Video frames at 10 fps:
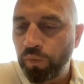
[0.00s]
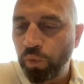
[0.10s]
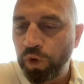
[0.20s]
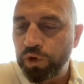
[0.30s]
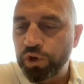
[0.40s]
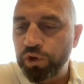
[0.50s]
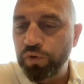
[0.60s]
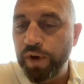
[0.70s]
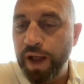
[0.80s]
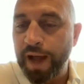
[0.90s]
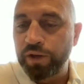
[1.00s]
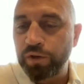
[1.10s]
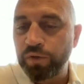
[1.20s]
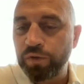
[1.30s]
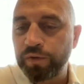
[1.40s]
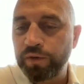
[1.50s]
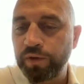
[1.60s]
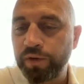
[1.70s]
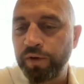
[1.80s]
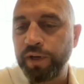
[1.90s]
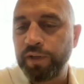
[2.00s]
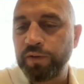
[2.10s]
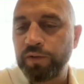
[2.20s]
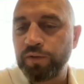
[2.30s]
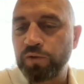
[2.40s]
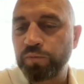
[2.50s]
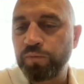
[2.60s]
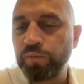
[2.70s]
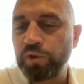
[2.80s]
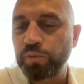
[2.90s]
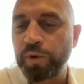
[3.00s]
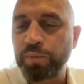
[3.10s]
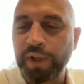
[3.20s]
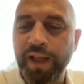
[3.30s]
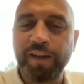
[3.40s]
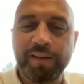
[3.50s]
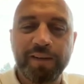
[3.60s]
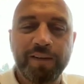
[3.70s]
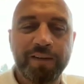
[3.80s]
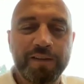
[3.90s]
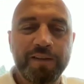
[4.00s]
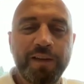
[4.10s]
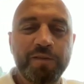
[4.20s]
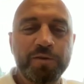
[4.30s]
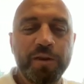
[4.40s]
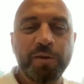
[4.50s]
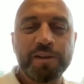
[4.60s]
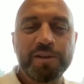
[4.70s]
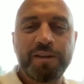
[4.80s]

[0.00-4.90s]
what should you not do during sprint planning? Interesting question.